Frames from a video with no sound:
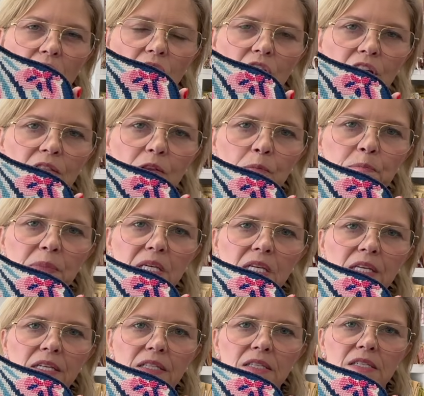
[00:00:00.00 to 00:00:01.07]
look at the
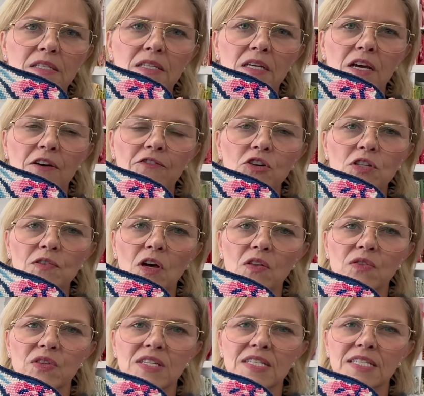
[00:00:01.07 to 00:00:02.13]
beads. First of
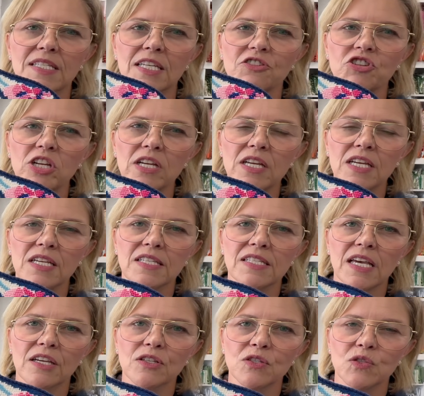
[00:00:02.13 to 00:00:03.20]
all, the stitching is
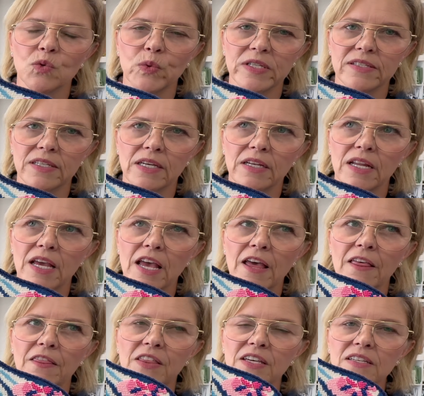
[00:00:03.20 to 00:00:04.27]
exquisite.
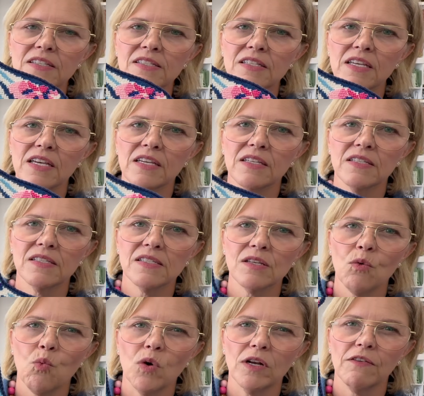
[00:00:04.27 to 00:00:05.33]
This is
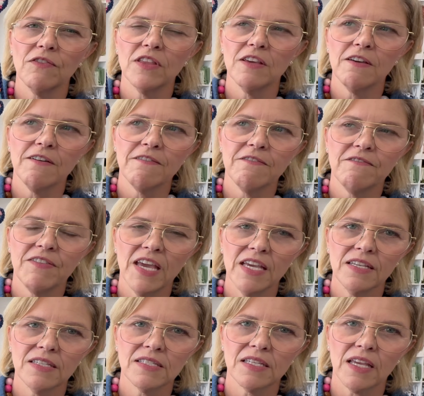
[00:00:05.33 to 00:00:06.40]
one of the
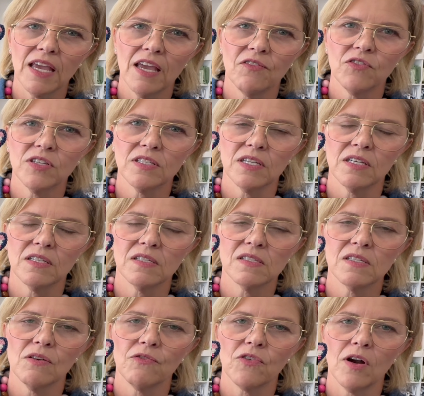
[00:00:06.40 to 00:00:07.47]
base
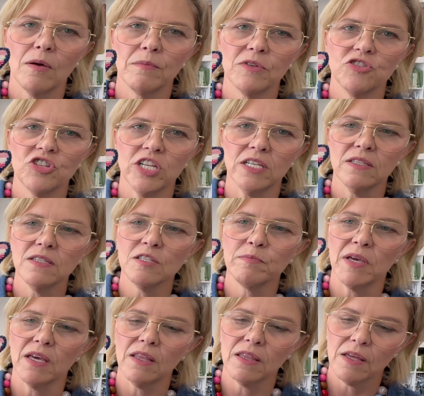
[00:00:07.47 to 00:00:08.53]
canvases from Jean
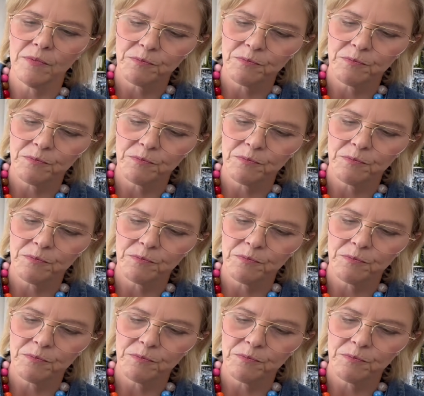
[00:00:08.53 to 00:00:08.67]
Smith.